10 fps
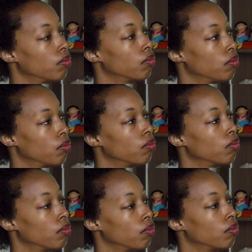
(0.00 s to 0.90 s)

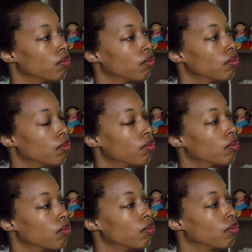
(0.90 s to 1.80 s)

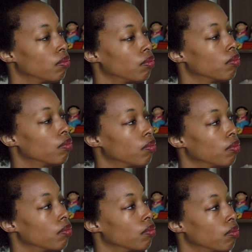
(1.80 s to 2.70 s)

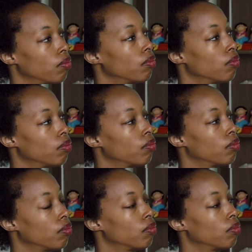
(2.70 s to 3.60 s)

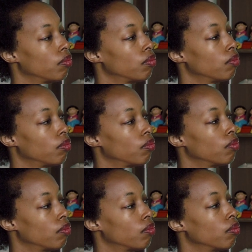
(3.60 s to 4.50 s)

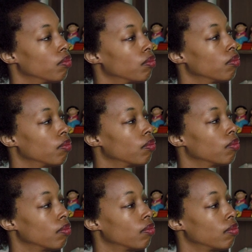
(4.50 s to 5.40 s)

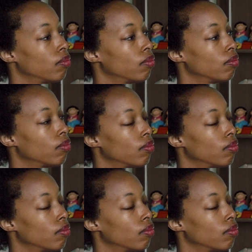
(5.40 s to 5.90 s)
(not speaking)